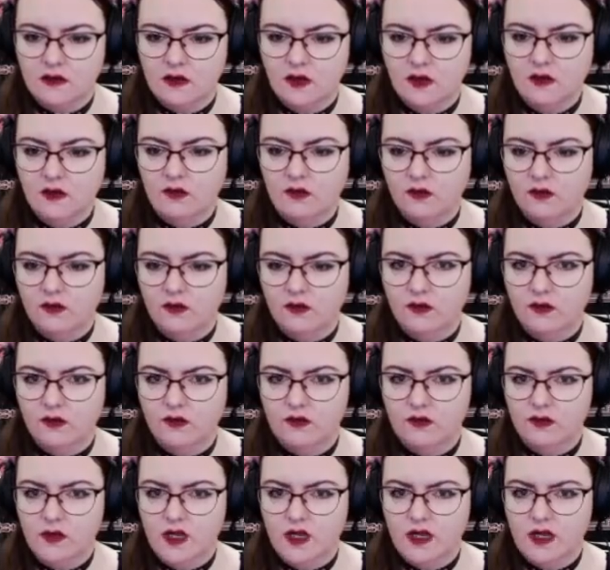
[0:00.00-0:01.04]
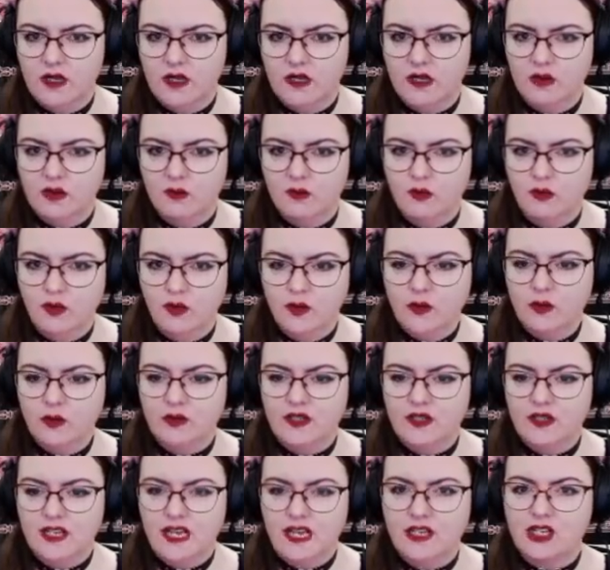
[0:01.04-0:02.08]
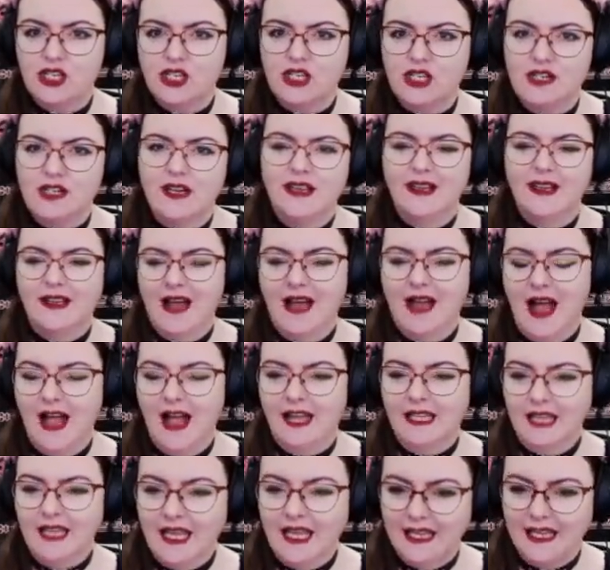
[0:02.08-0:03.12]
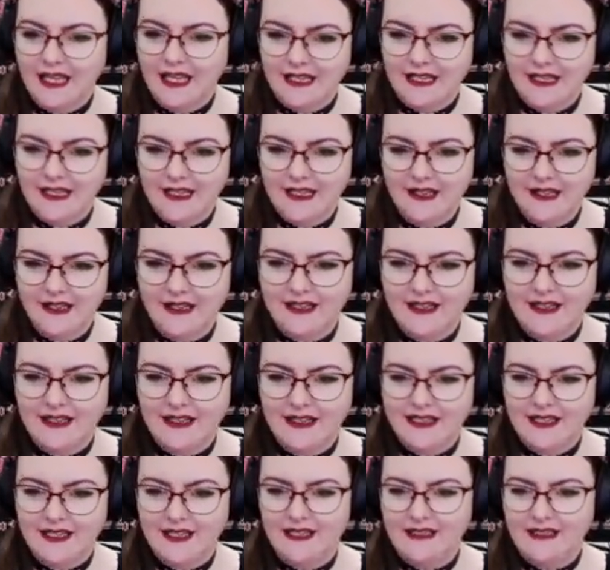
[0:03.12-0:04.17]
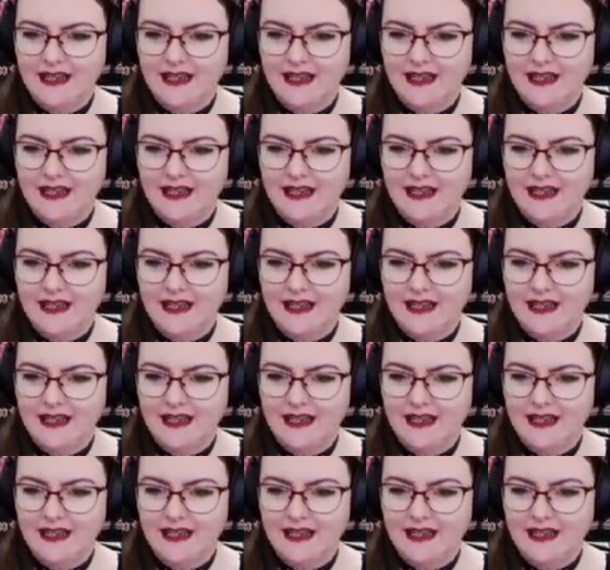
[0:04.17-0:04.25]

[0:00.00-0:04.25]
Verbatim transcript: Oh, Brutal Stench. I like it. That's a good